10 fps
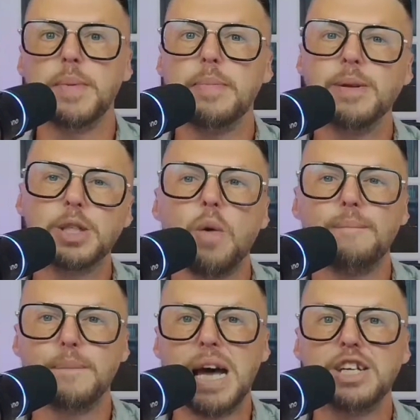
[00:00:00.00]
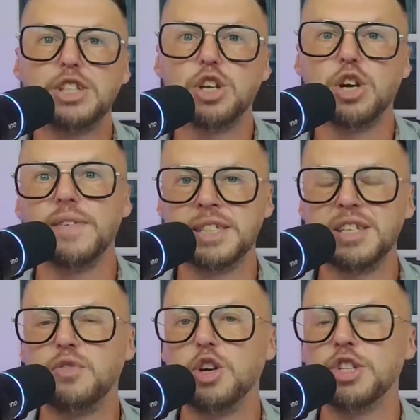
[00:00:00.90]
People don't buy
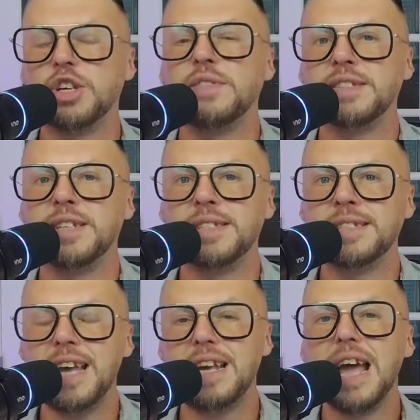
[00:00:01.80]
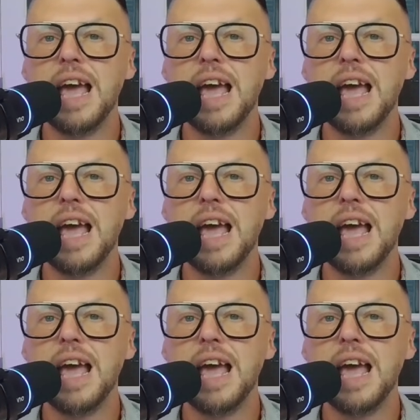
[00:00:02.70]
services for services' sake.